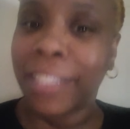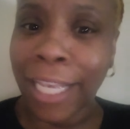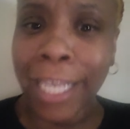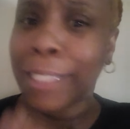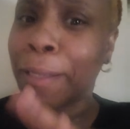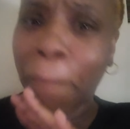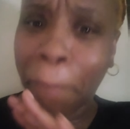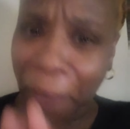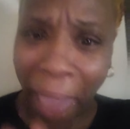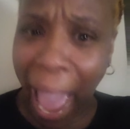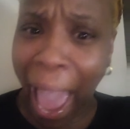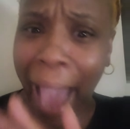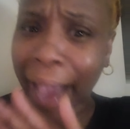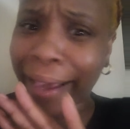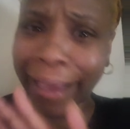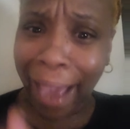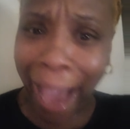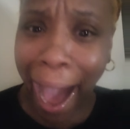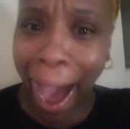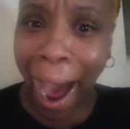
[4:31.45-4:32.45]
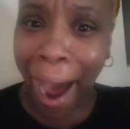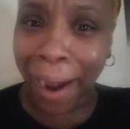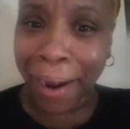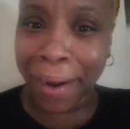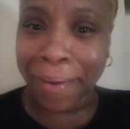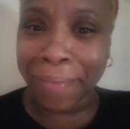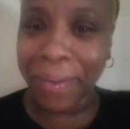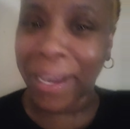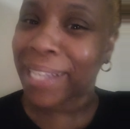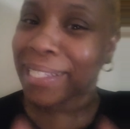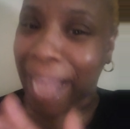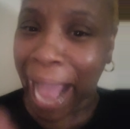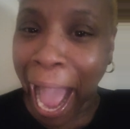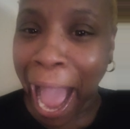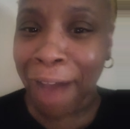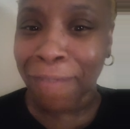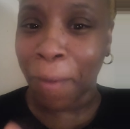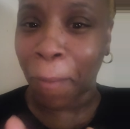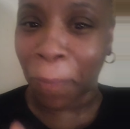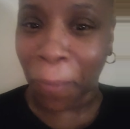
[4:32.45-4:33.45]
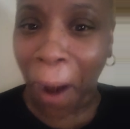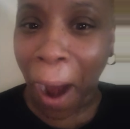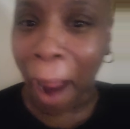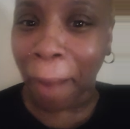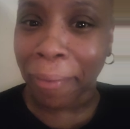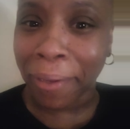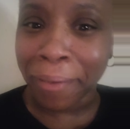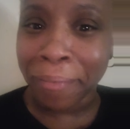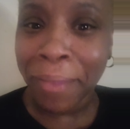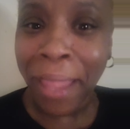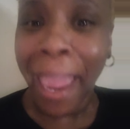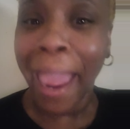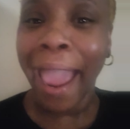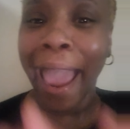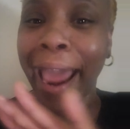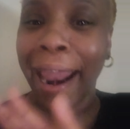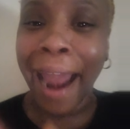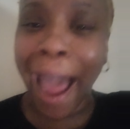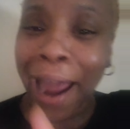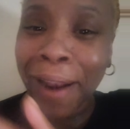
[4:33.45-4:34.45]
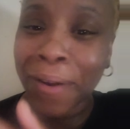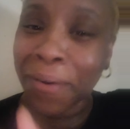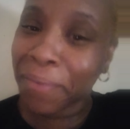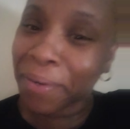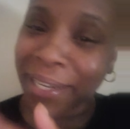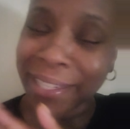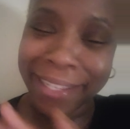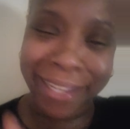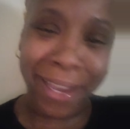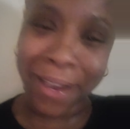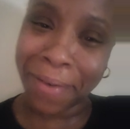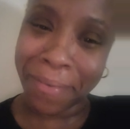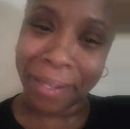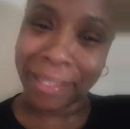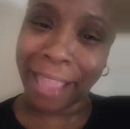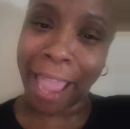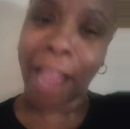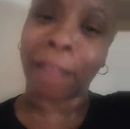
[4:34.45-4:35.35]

just back up because I have a problem and I don't want to deal with